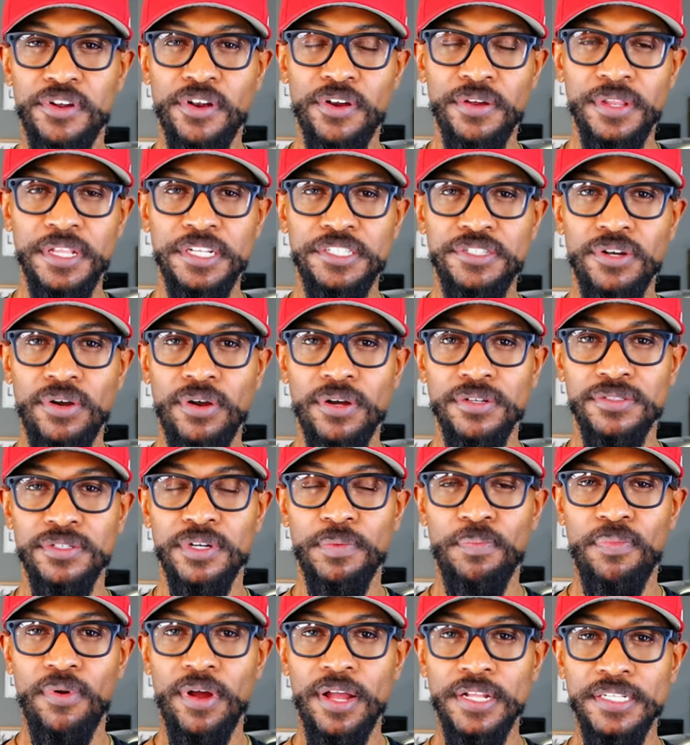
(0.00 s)
currently charge
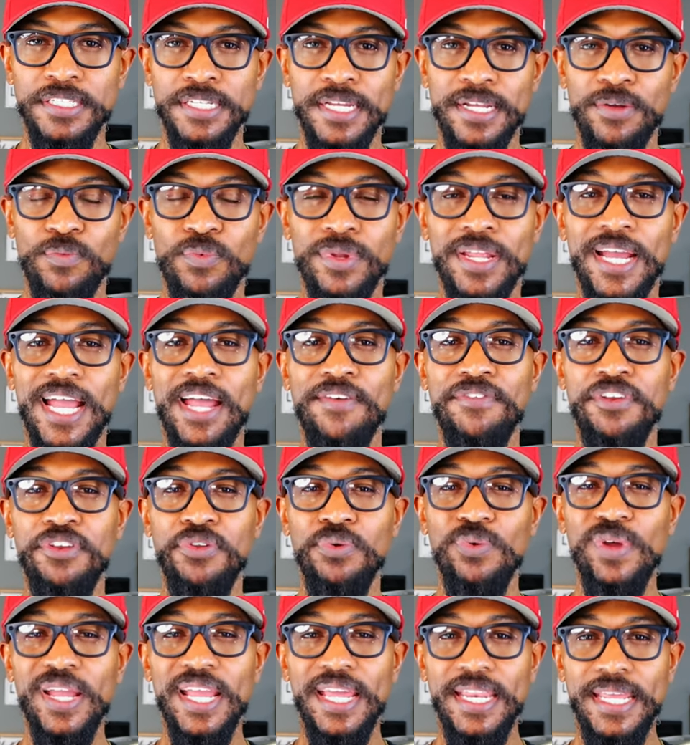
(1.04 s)
on a project without having to
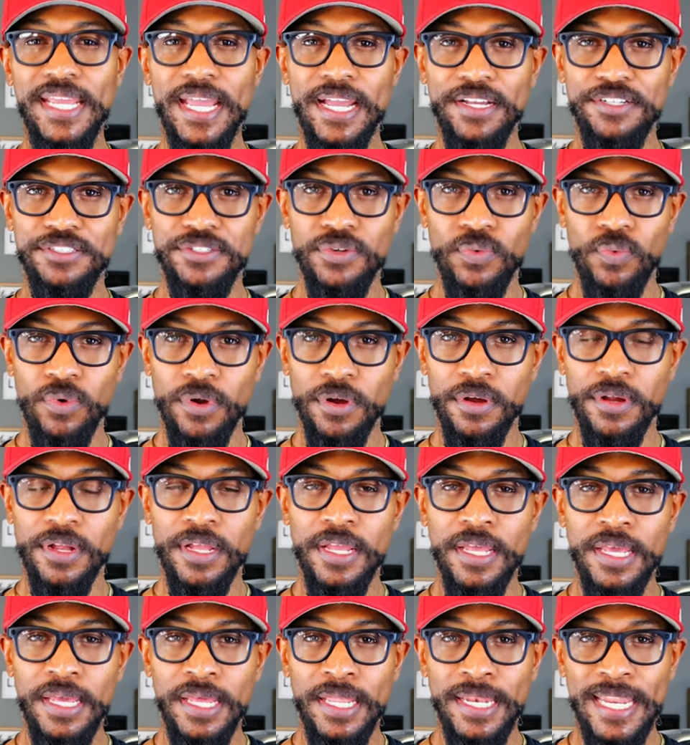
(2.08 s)
do any extra work.
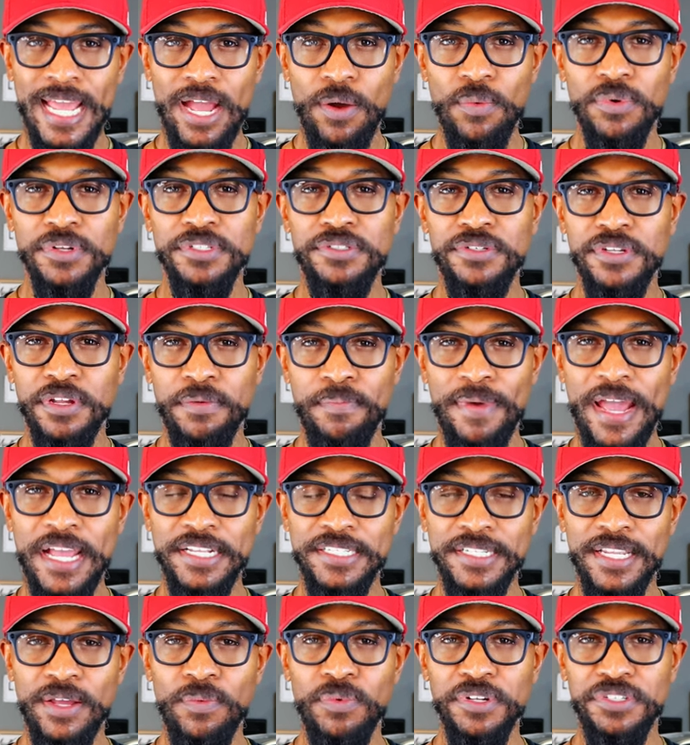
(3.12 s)
Now I want you to
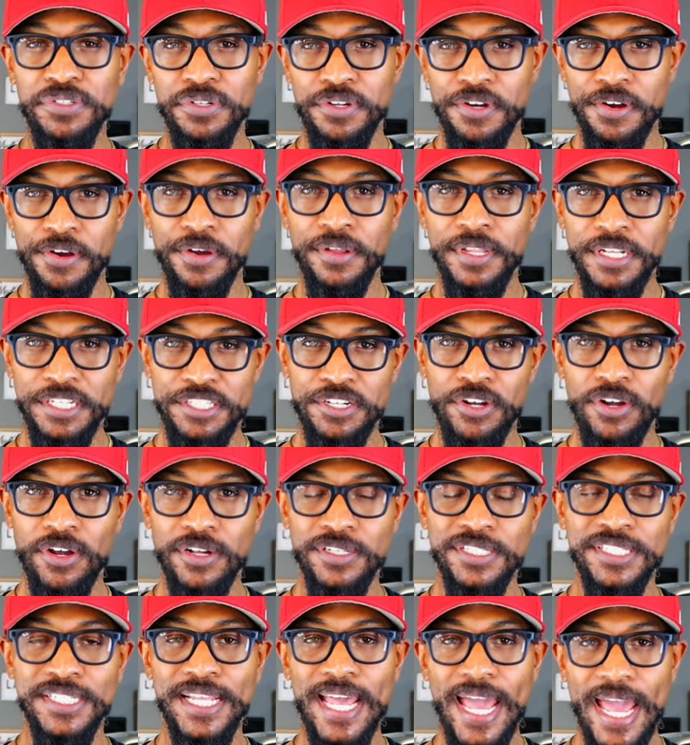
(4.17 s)
imagine that what you currently
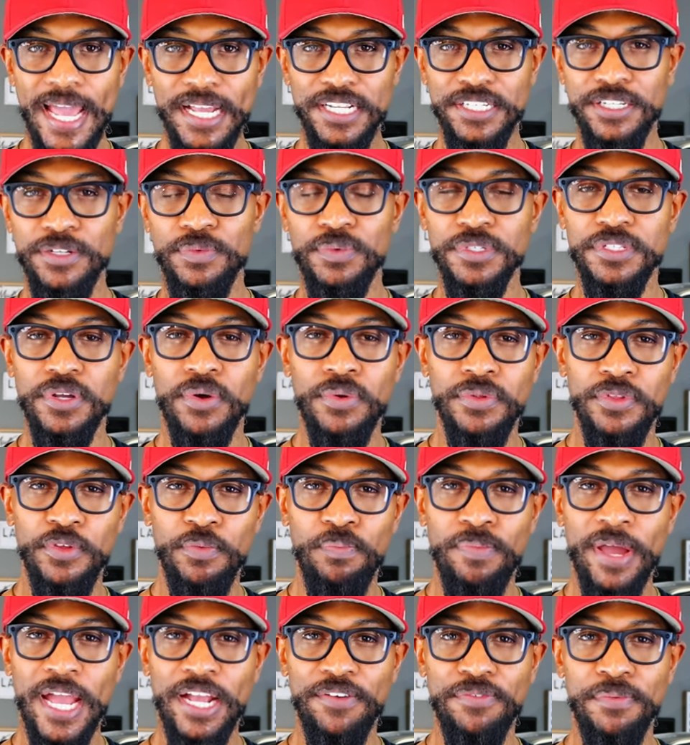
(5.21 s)
charge is actually what's holding
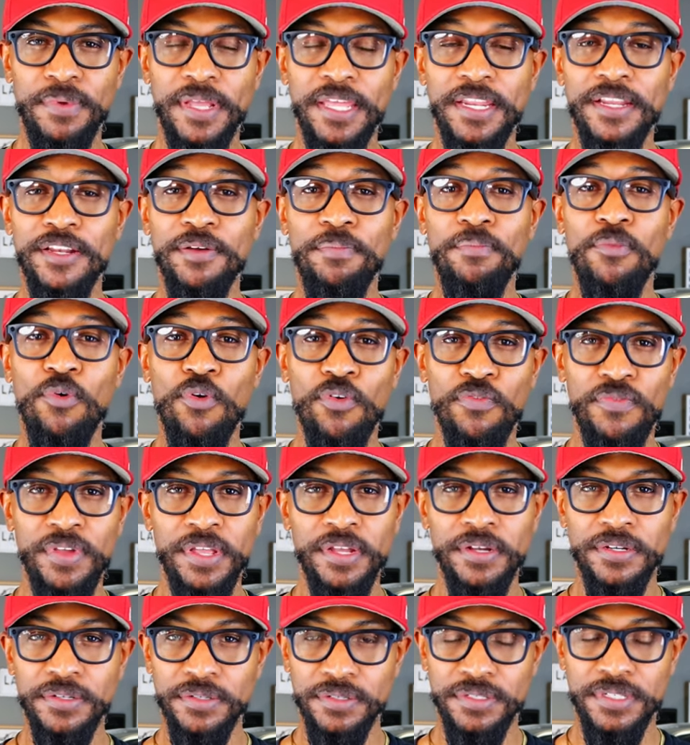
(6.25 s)
you back from getting to more
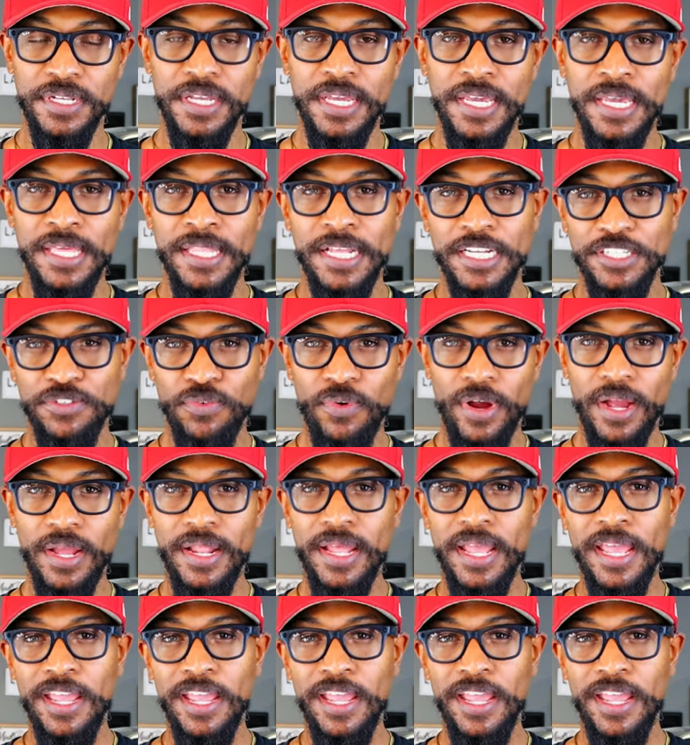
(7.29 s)
vehicles. That's right,